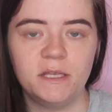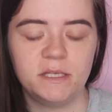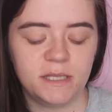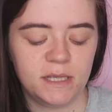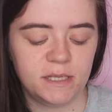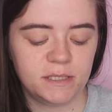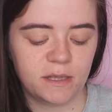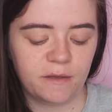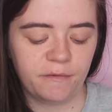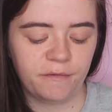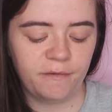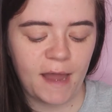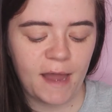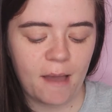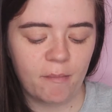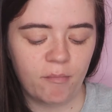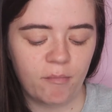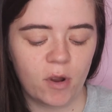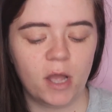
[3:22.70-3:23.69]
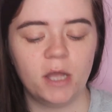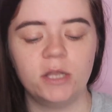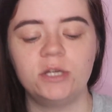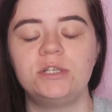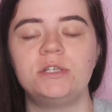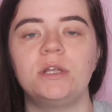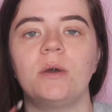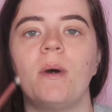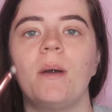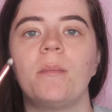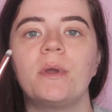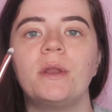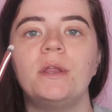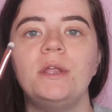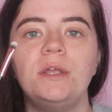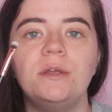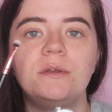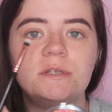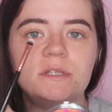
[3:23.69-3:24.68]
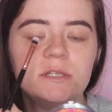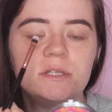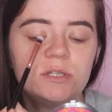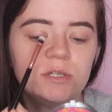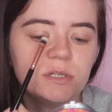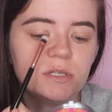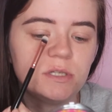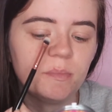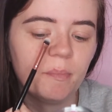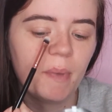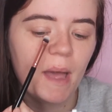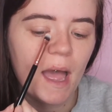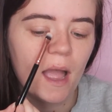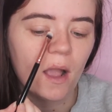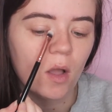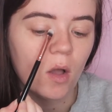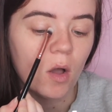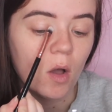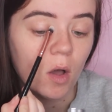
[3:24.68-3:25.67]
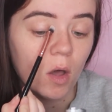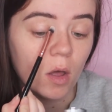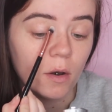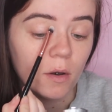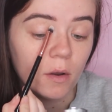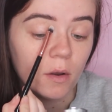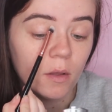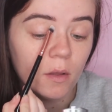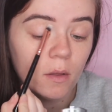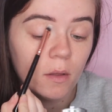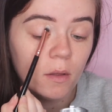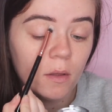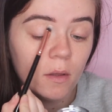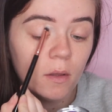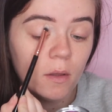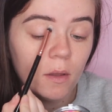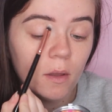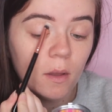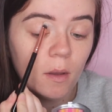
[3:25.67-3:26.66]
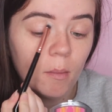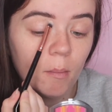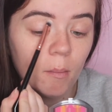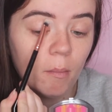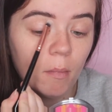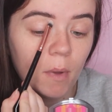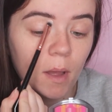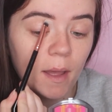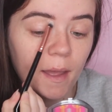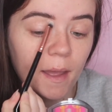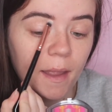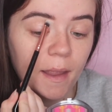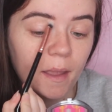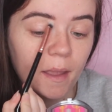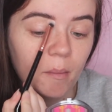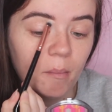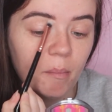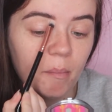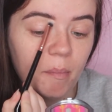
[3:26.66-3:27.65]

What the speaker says: this is a flat brush, so I'm gonna use this just to pack on my